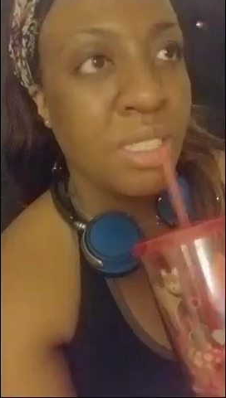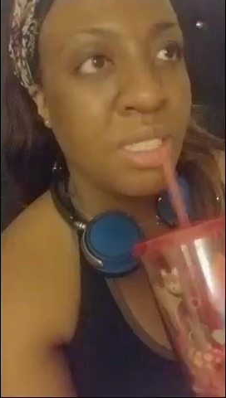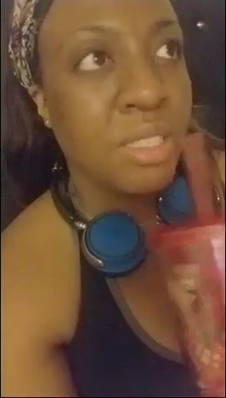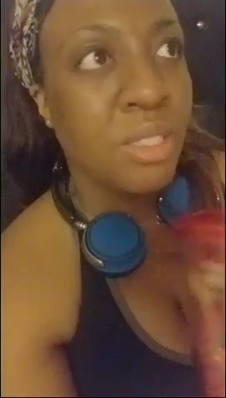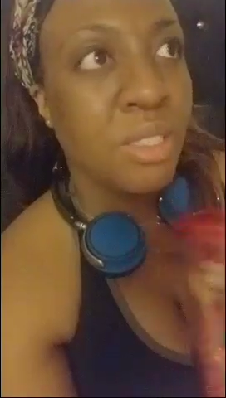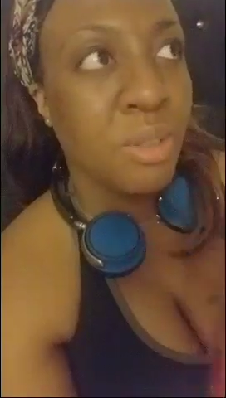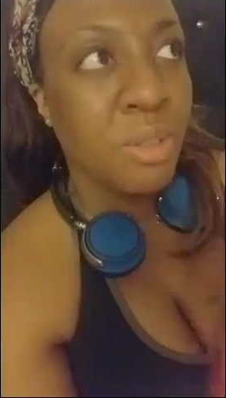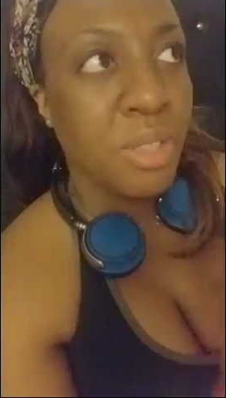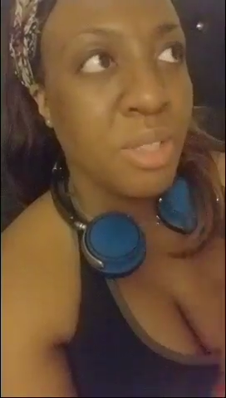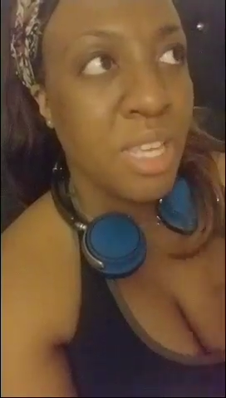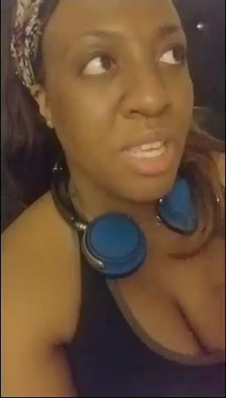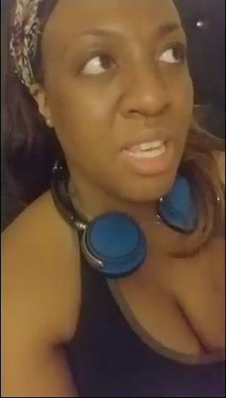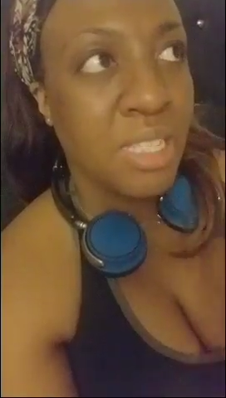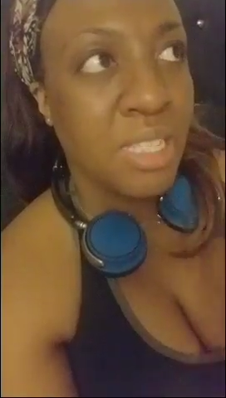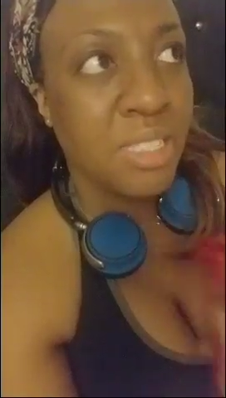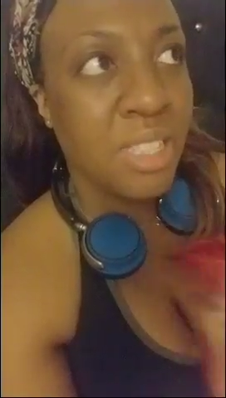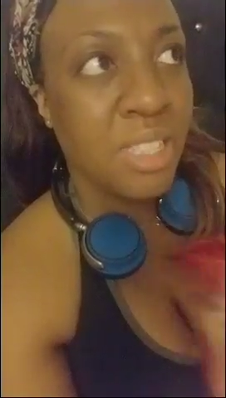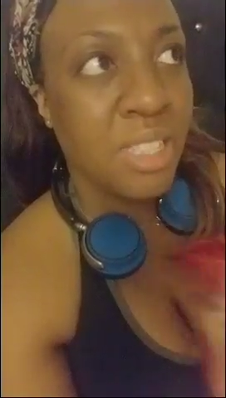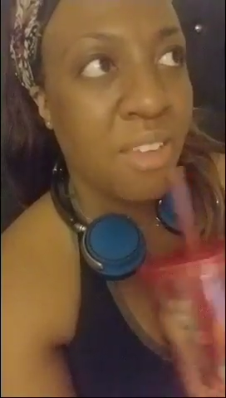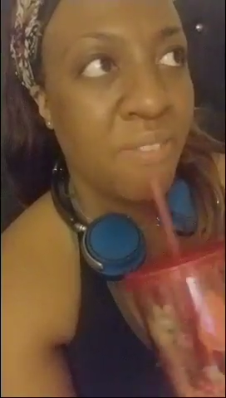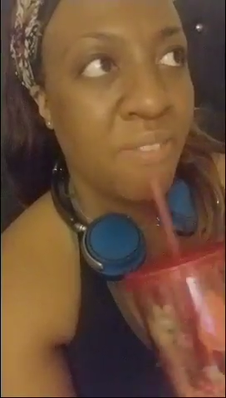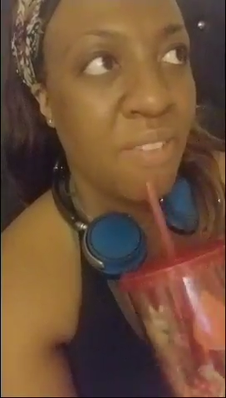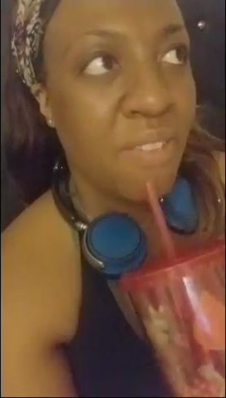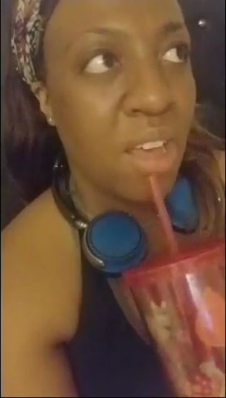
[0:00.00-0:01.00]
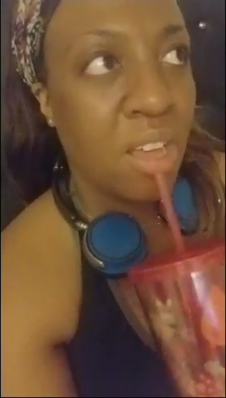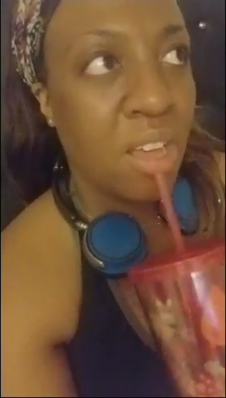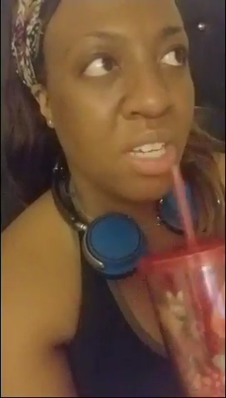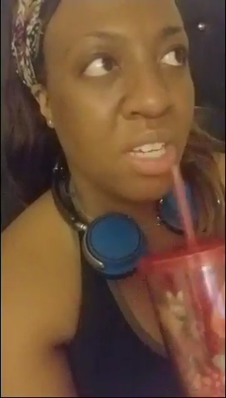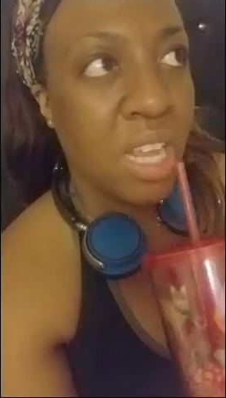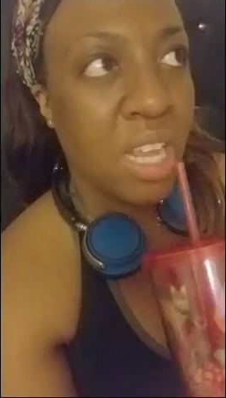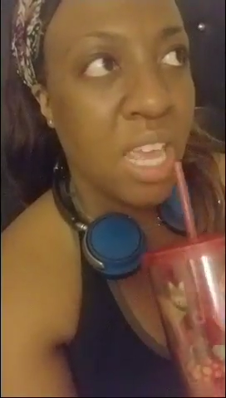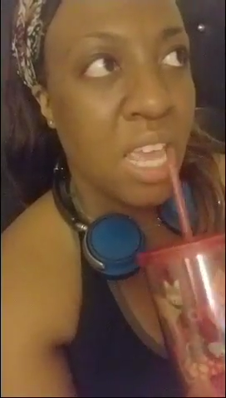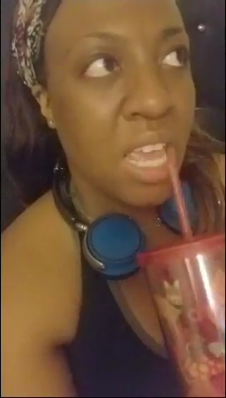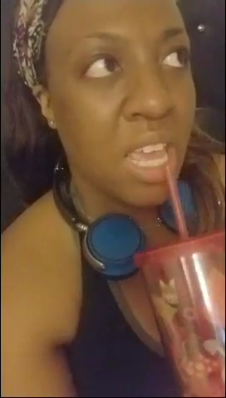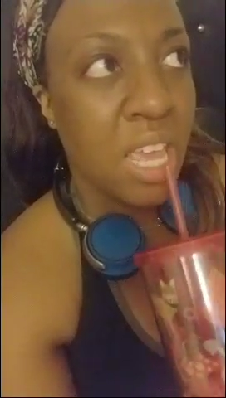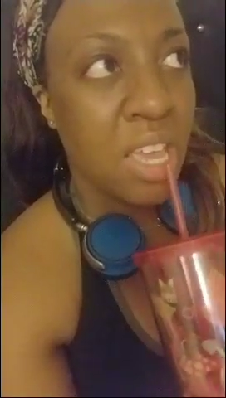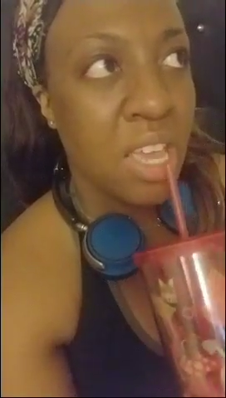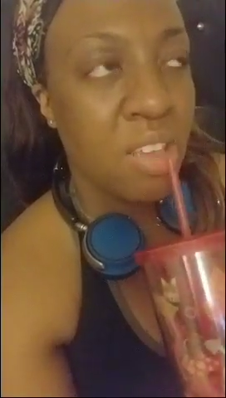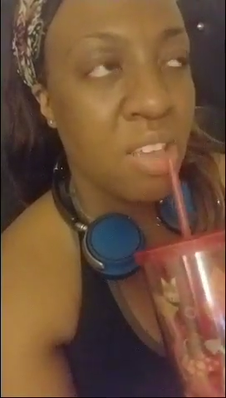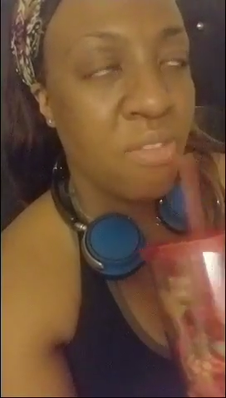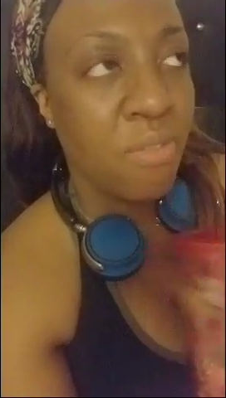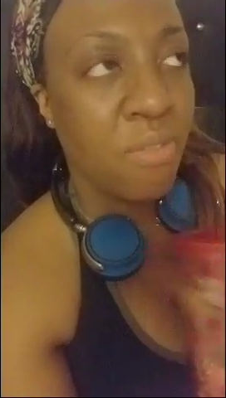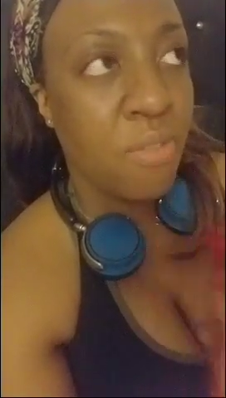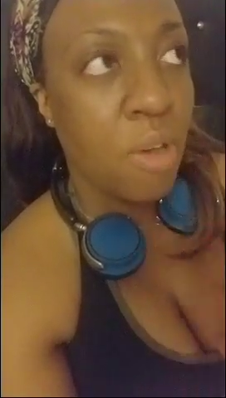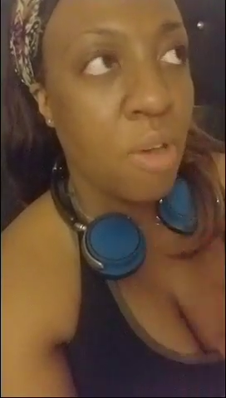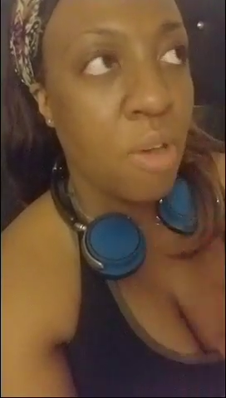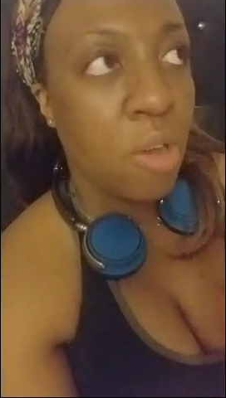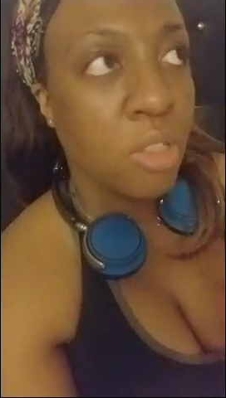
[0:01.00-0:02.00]
So yes, they filed a
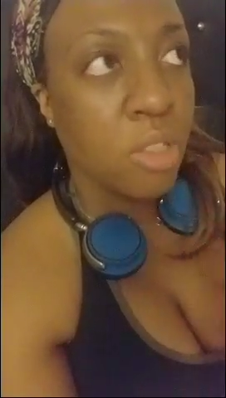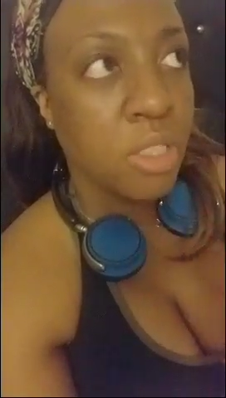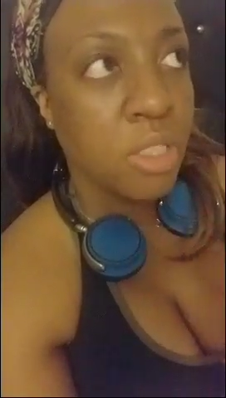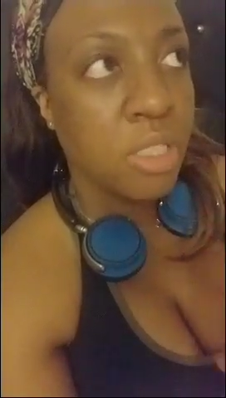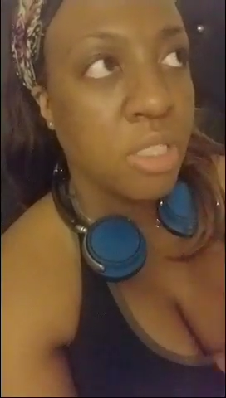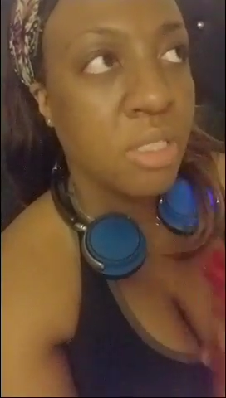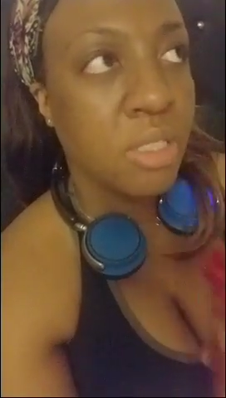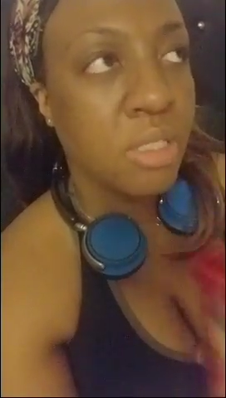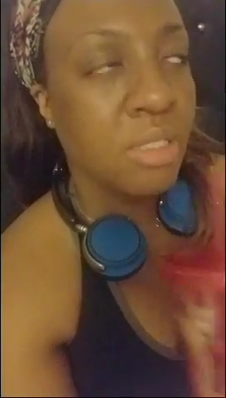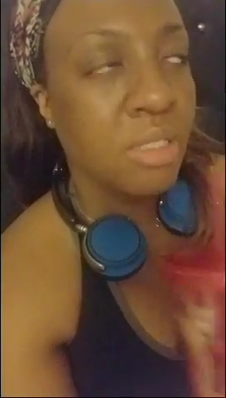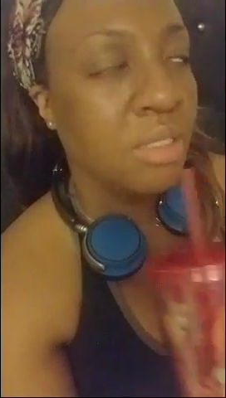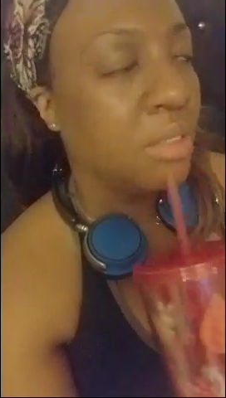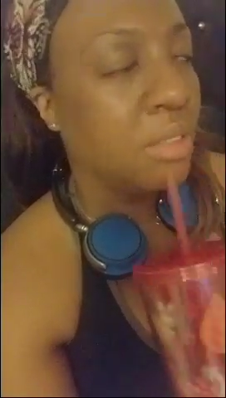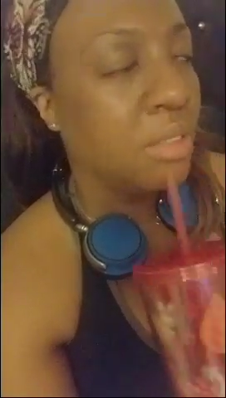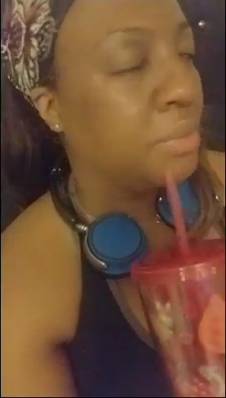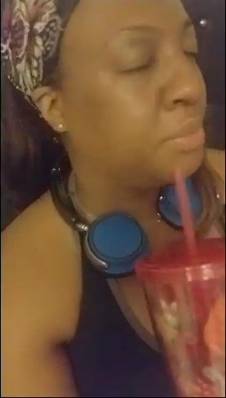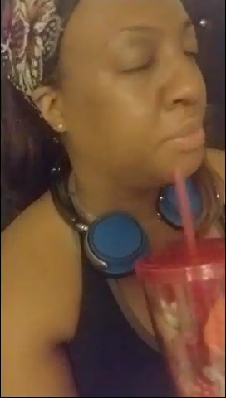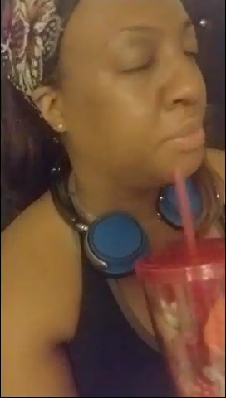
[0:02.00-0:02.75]
false,